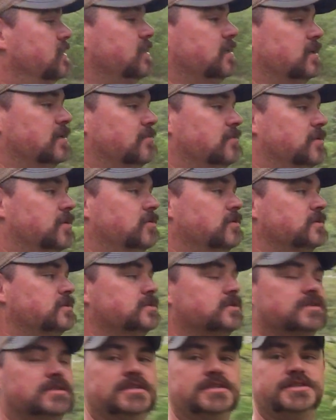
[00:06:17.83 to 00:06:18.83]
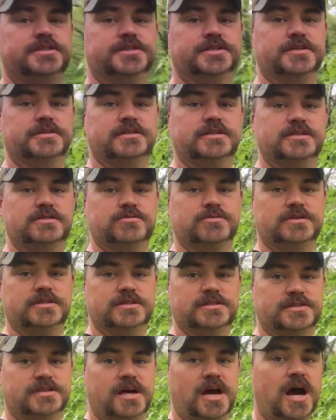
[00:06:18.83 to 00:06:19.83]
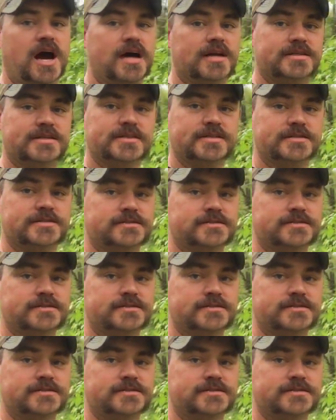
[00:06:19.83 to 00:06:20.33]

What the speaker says: And I'm noticing this year this one is not.